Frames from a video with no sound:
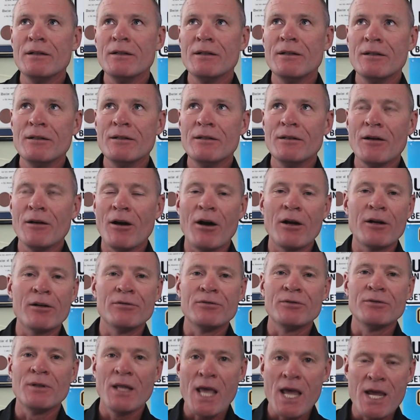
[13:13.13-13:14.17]
Not
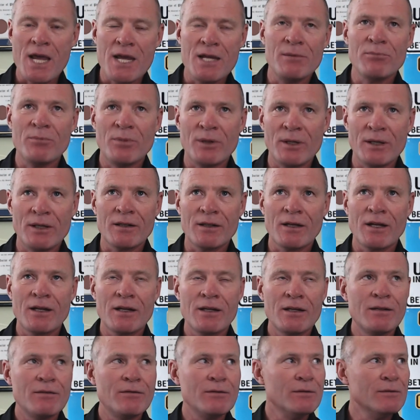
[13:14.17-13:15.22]
of late, but
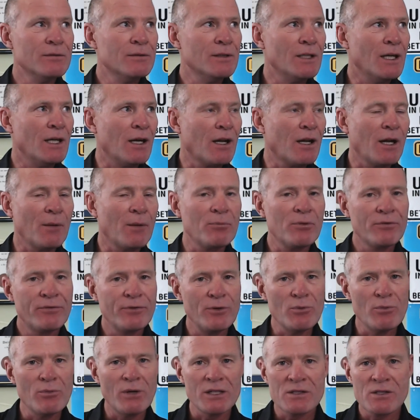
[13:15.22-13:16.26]
a
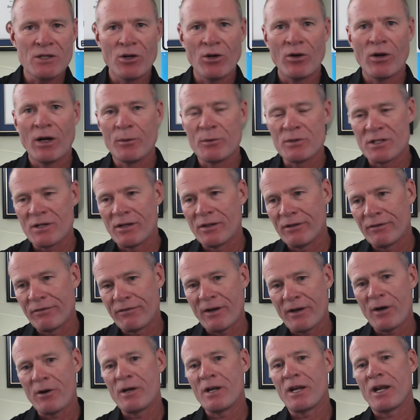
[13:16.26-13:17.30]
few months ago, I was on the
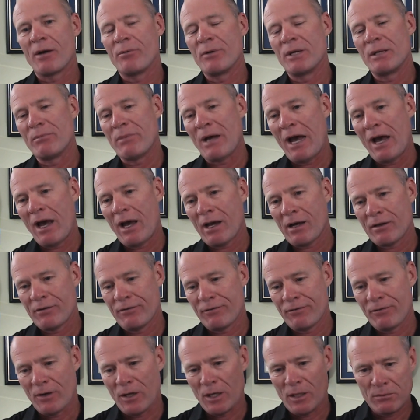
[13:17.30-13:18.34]
ferry coming back
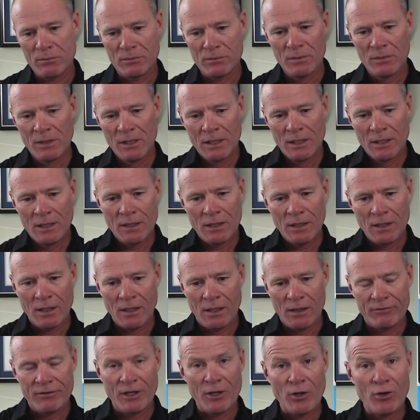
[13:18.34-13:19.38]
from
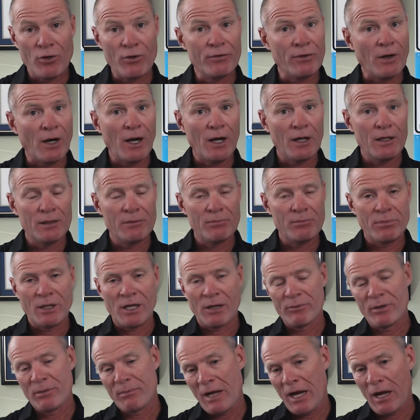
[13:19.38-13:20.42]
Vancouver Island,
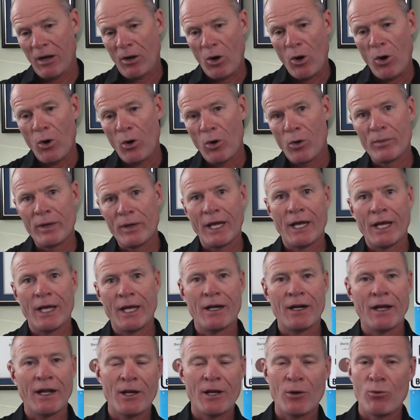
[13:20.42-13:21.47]
coming back home,
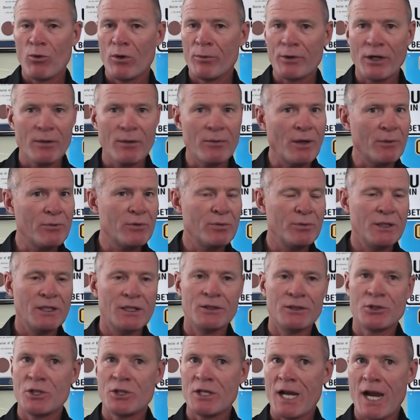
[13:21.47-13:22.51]
and I had a woman come up to me
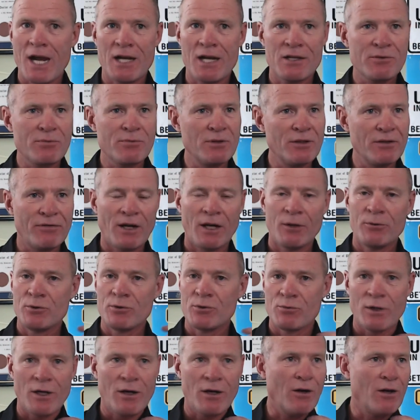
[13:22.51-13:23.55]
and she asked me if I
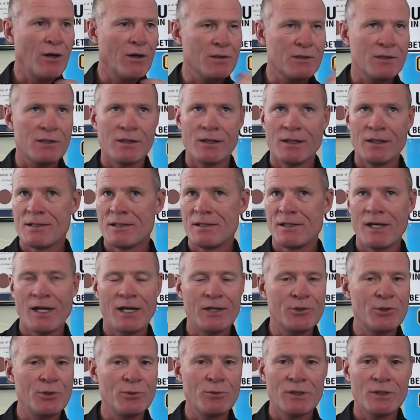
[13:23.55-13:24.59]
was Rick August, and I said,
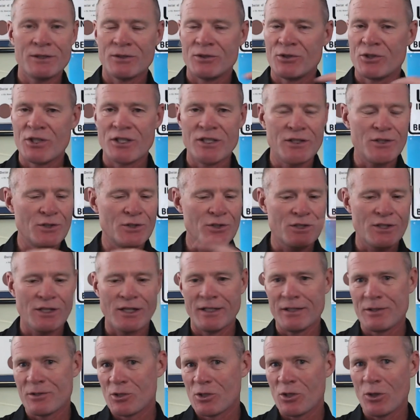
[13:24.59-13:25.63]
yeah, she was, and she's just
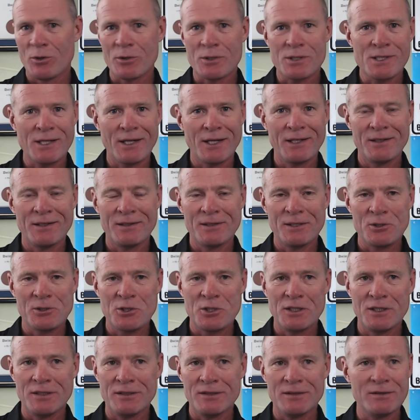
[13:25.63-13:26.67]
like so excited that
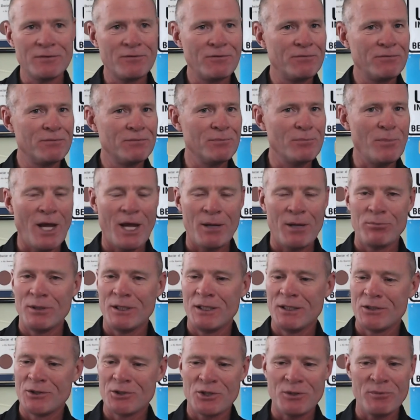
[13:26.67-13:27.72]
she met
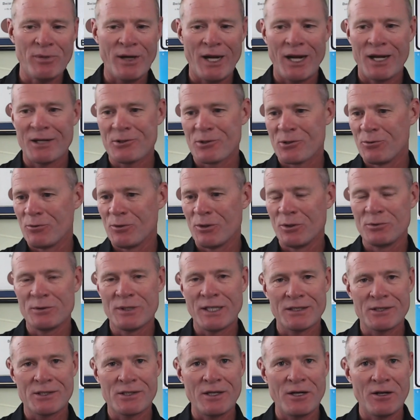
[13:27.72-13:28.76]
me, and she passed her road
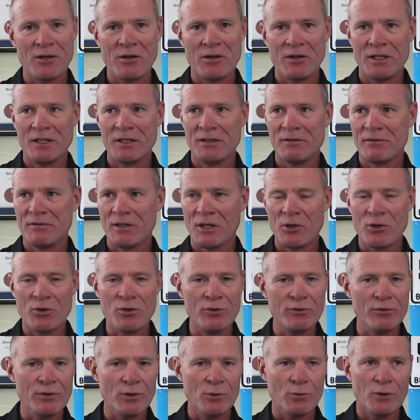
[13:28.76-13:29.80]
test there in
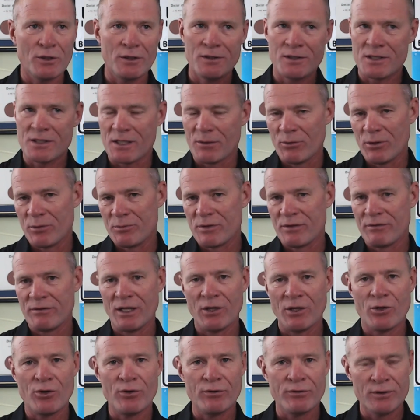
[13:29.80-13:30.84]
Vancouver, one of the suburbs of
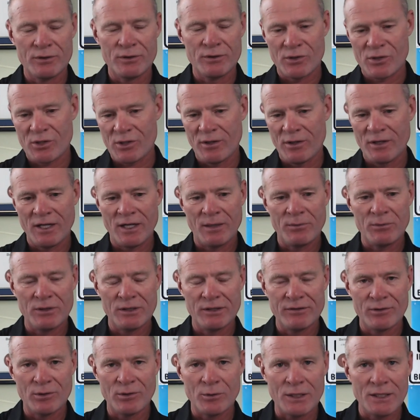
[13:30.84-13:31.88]
Vancouver in Surrey, I
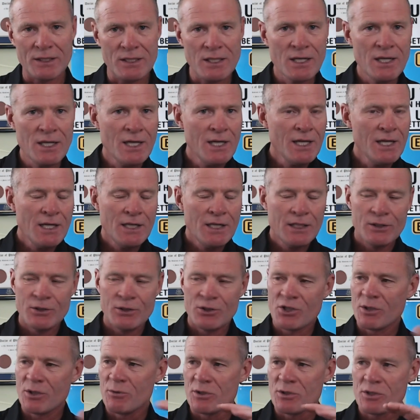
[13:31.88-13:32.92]
believe it was. And
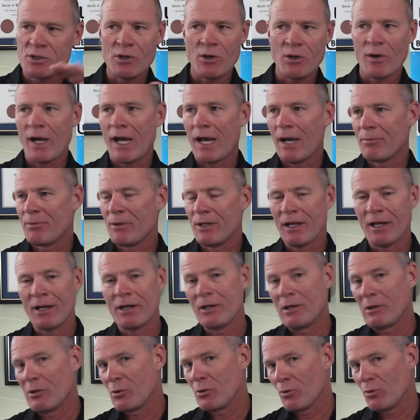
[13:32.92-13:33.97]
she was so happy. I had
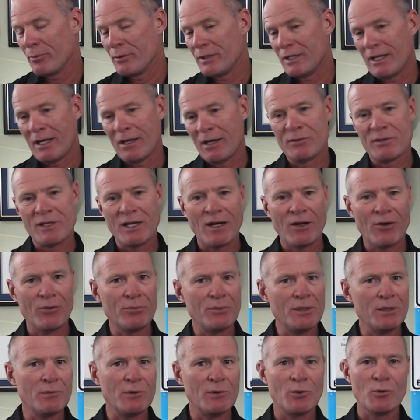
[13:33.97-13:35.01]
another woman downtown
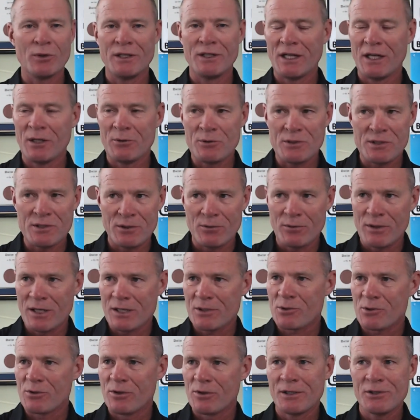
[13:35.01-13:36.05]
meet me one day. I was in a
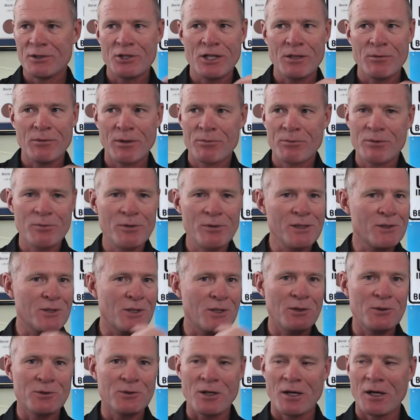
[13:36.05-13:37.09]
restaurant. She came up to me and
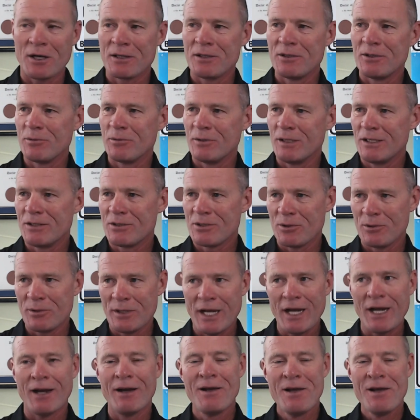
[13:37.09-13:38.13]
started talking to me. So
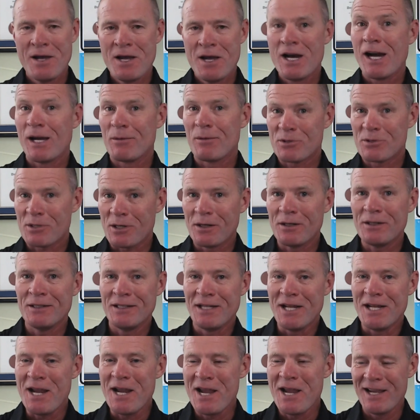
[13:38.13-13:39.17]
yeah, I'm starting
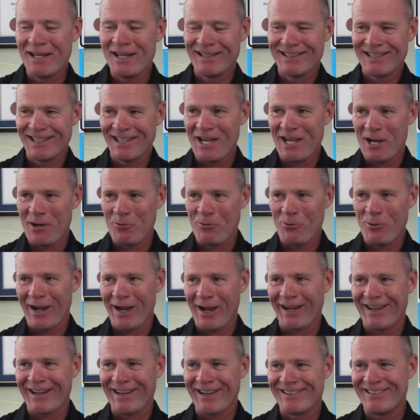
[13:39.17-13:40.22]
to get
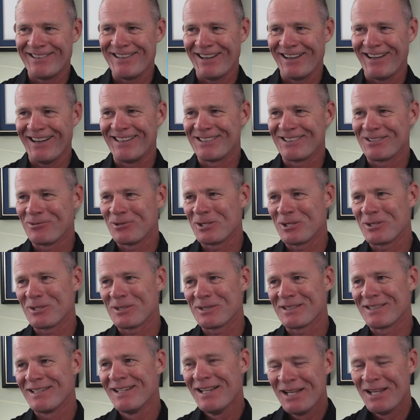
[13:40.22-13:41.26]
recognized, which
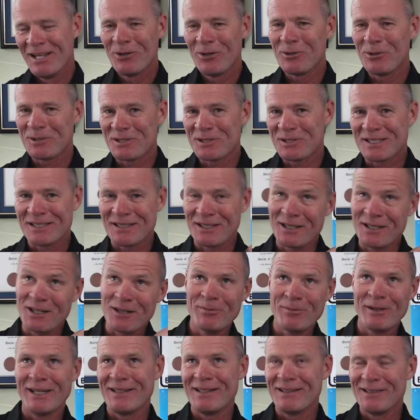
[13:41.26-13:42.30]
is a little
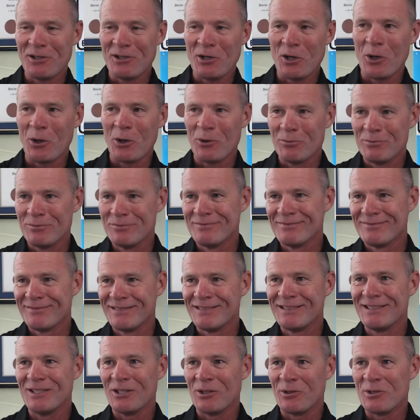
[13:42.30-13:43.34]
bit, you know,
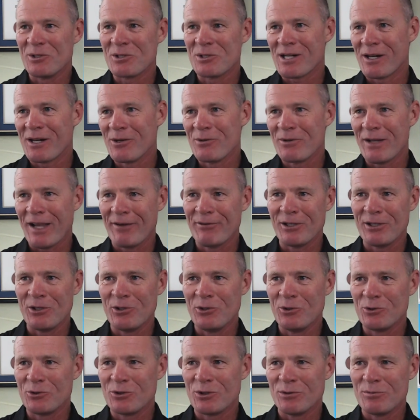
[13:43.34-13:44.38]
you start having a
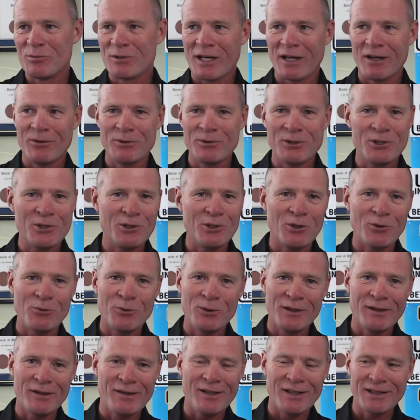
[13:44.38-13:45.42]
YouTube channel, but you don't
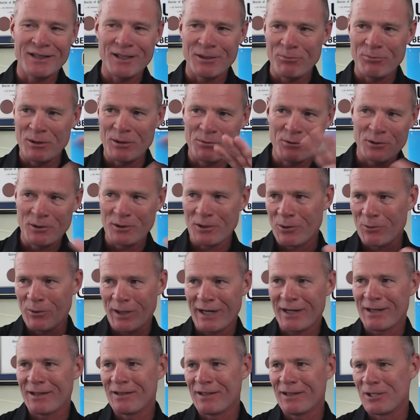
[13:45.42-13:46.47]
really think that people are going to
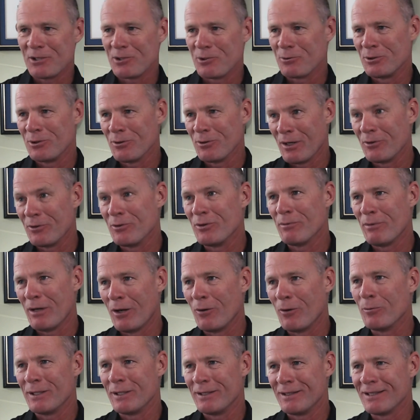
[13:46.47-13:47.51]
recognize you when you're out and
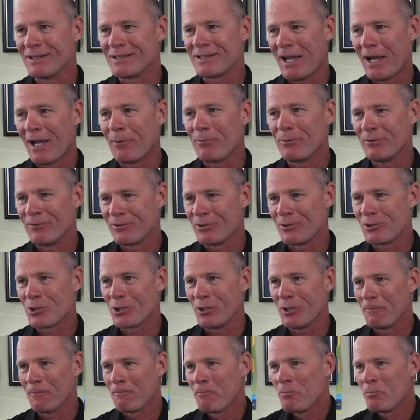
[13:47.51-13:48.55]
about, but it does happen for
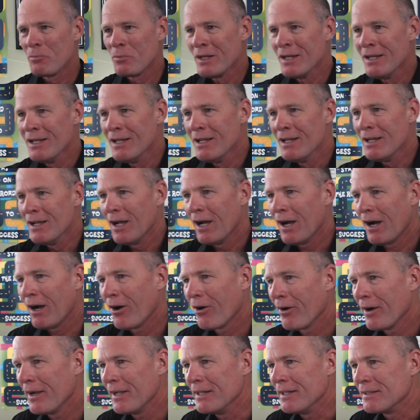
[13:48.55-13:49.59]
sure. All
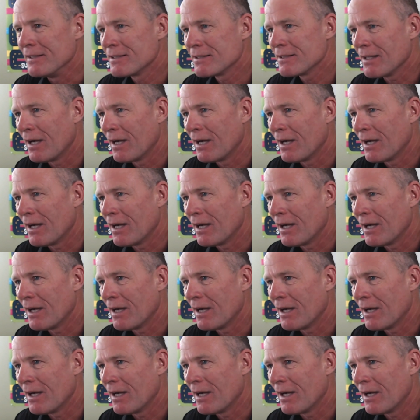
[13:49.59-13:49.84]
right.